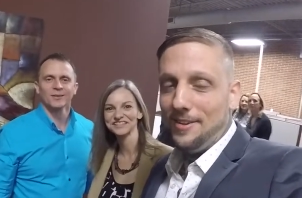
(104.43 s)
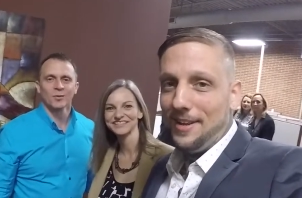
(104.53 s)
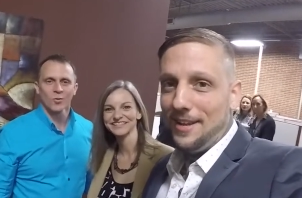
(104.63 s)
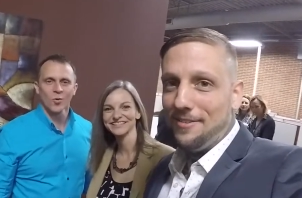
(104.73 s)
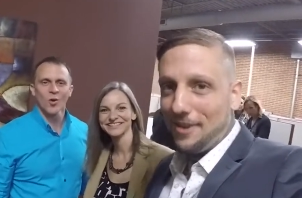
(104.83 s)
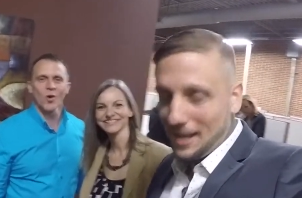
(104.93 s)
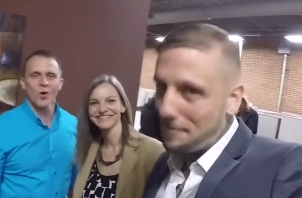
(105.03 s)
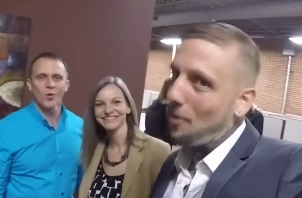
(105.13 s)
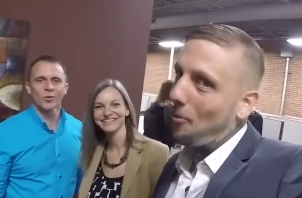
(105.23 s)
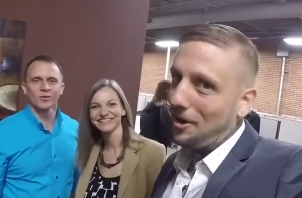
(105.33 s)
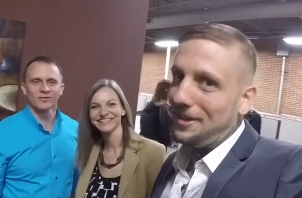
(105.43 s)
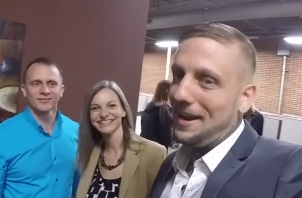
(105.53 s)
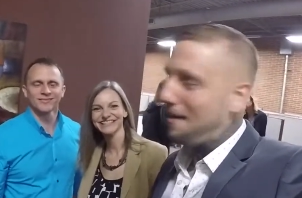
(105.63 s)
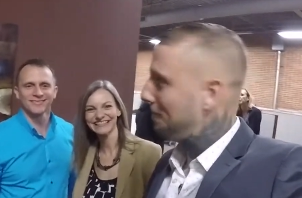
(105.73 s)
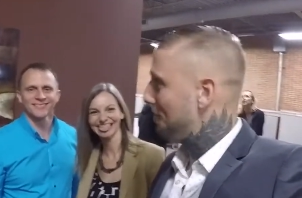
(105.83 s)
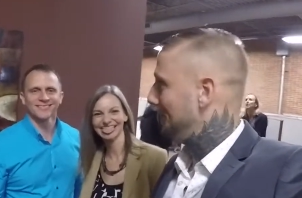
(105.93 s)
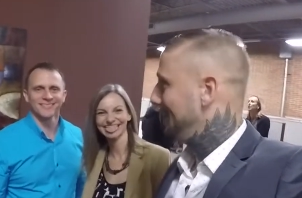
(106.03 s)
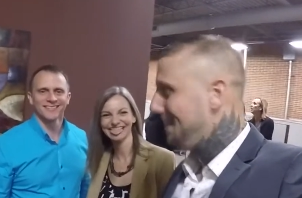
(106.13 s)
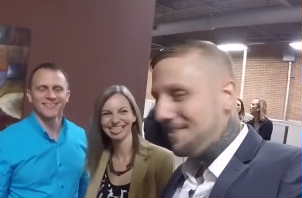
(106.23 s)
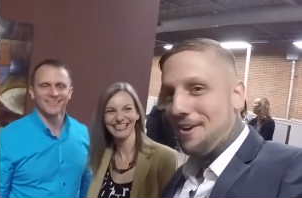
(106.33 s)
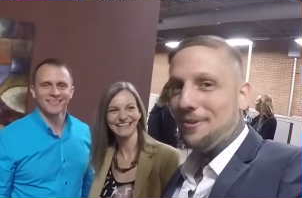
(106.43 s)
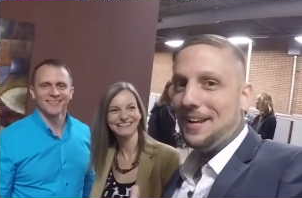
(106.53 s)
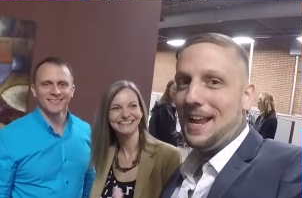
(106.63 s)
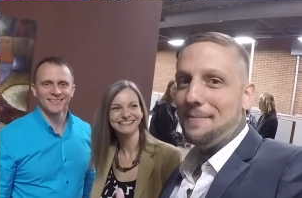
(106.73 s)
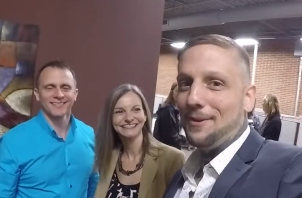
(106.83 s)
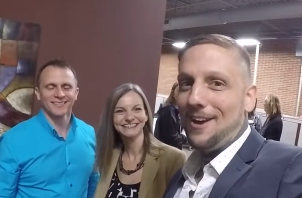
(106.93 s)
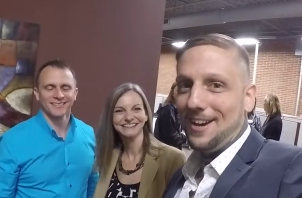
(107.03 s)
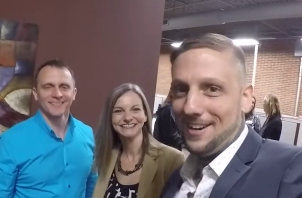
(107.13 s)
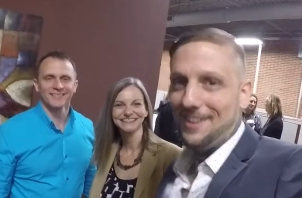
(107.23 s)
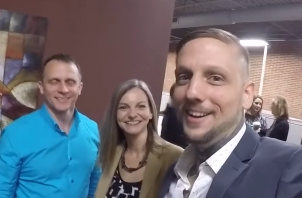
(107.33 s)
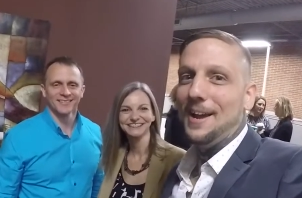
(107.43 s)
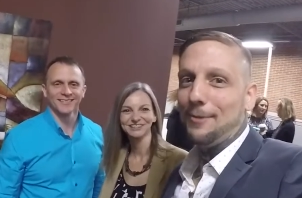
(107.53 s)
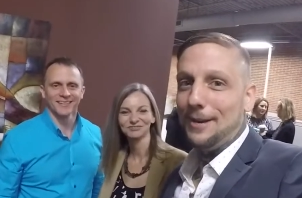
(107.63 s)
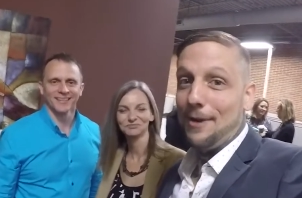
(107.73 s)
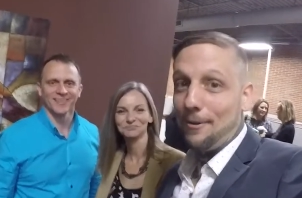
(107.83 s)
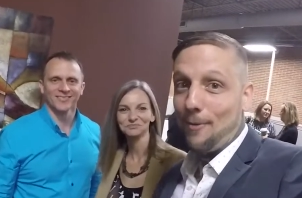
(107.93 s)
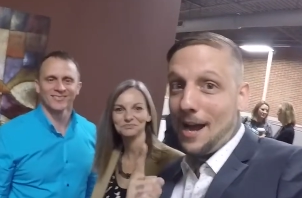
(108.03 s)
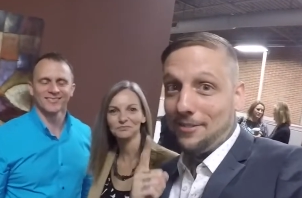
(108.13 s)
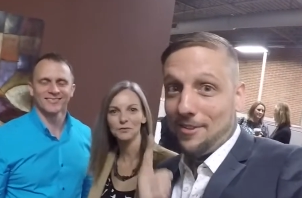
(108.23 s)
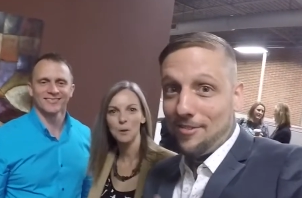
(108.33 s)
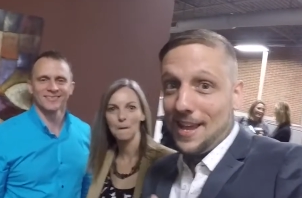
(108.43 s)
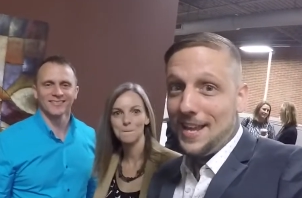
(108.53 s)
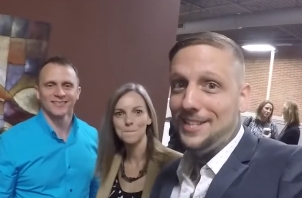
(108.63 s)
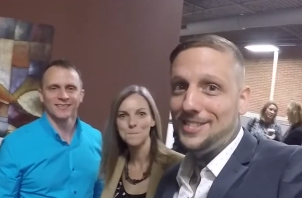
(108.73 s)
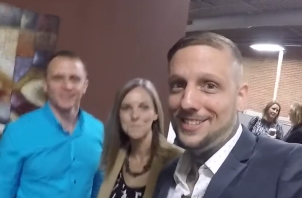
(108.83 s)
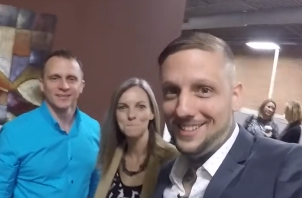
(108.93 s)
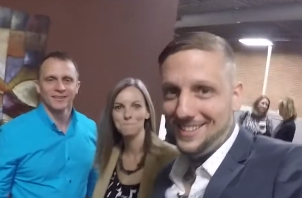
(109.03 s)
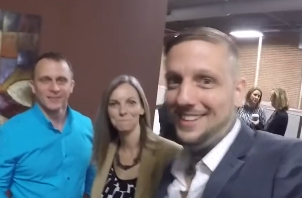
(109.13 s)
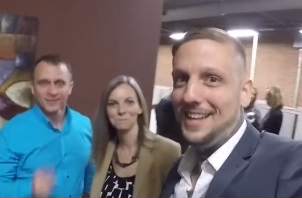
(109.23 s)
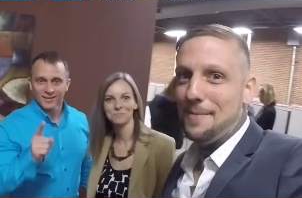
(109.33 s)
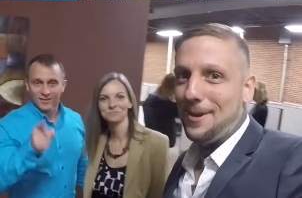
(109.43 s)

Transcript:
Speaker 1: today, so I got my work cut out for me. Tony and Amy right here. Yeah, we're getting ready to rock the stage. Yeah,